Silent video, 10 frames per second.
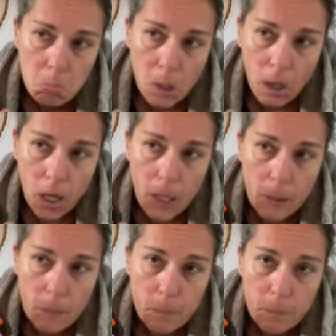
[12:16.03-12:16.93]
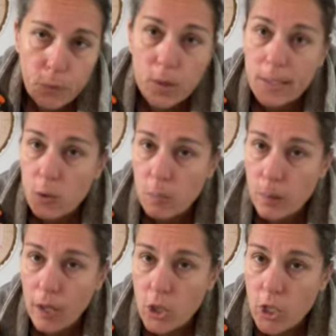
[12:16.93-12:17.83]
for little
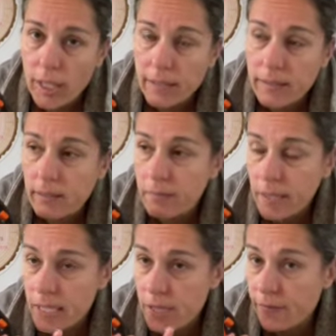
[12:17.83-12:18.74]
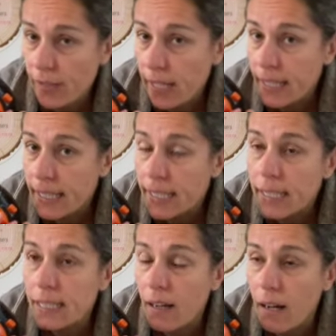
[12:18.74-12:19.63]
project is fine.
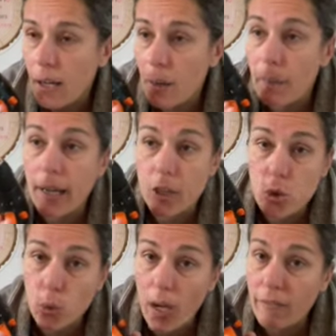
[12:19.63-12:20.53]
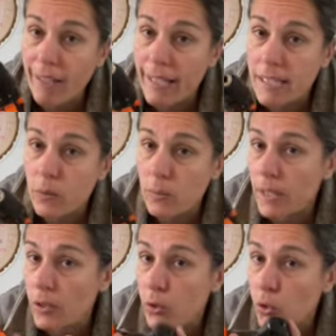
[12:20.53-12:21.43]
I do have 8 or
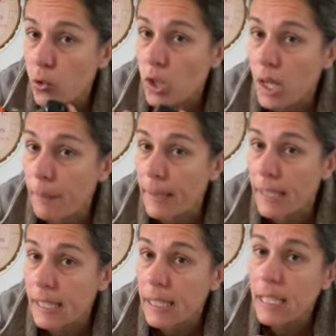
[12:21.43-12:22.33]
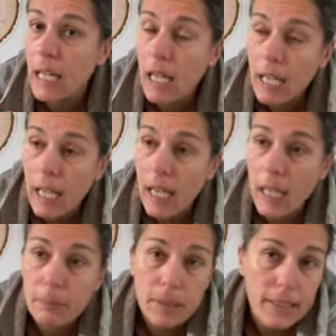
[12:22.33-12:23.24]
9 years old coming
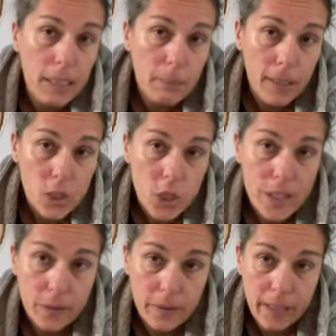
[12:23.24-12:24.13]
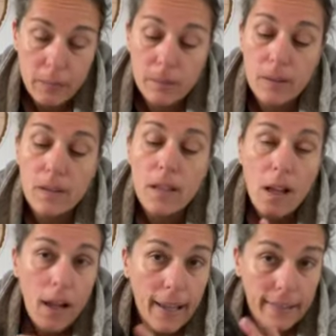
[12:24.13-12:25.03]
and building benches or table,
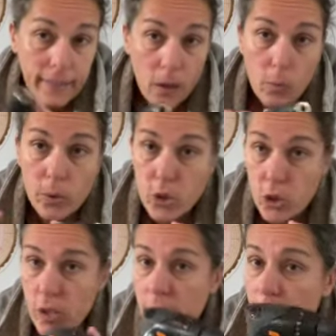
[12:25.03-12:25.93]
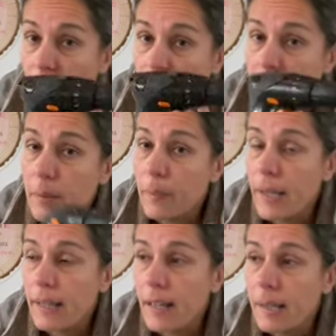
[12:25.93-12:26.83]
and that works just fine,
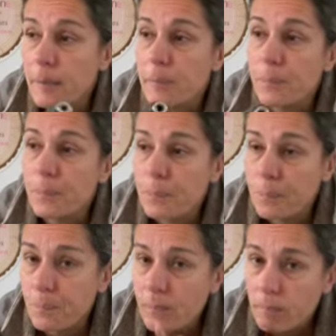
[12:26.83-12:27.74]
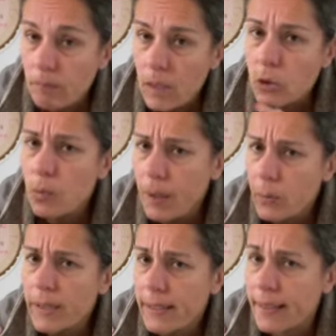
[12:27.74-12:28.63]
but the battery
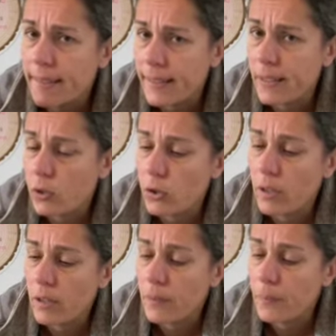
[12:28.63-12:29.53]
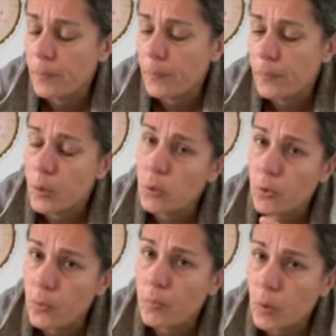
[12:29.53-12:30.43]
does get
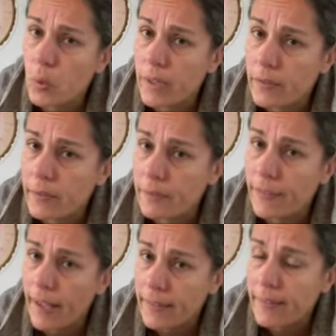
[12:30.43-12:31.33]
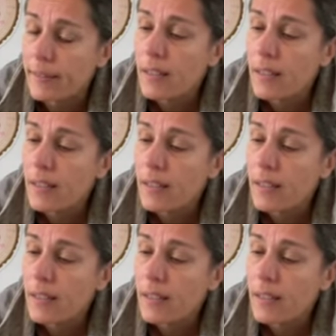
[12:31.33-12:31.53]
used quite fast.